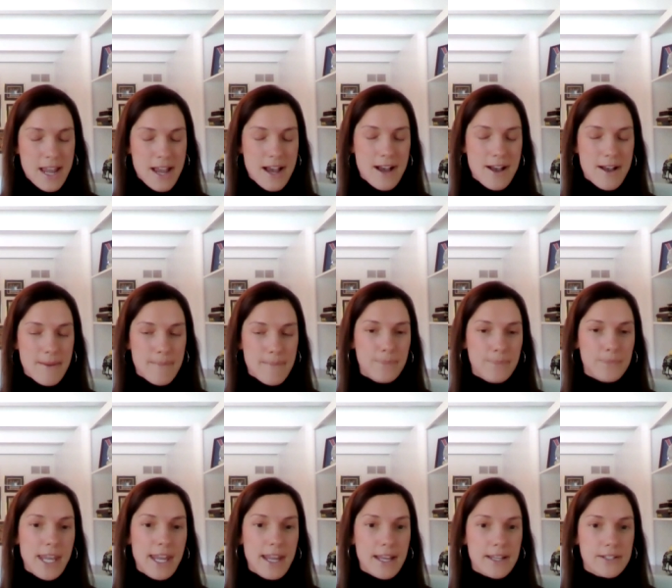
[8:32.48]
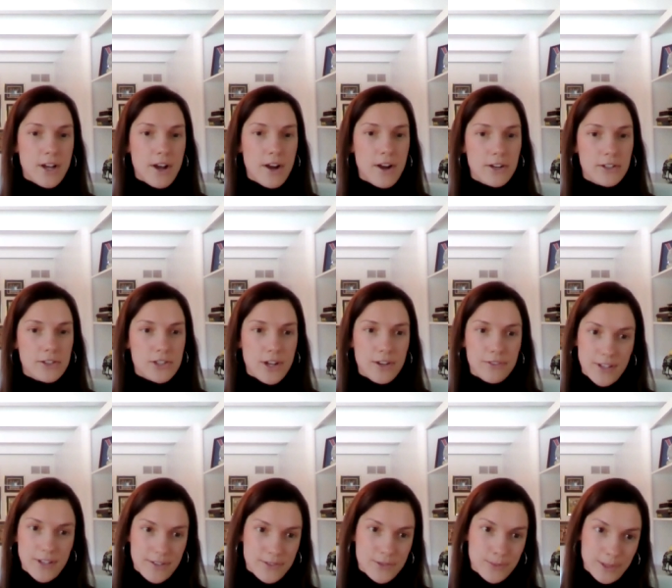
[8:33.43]
Um, and our shelf
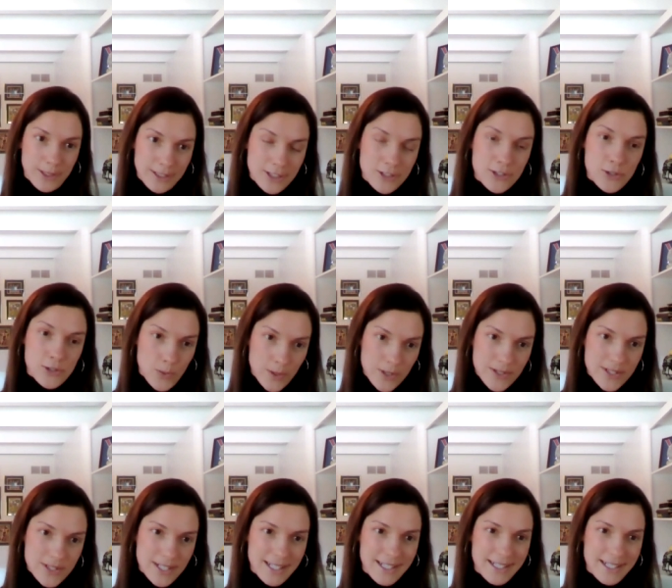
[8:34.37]
life's really short.